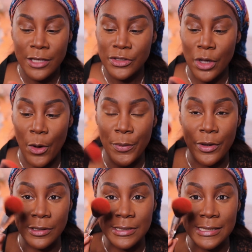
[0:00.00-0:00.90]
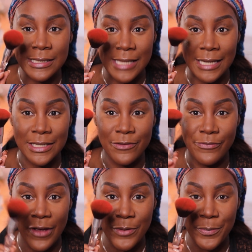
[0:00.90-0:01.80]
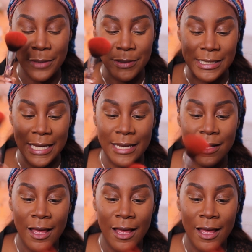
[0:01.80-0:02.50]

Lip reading: So because this is actually very pigmented,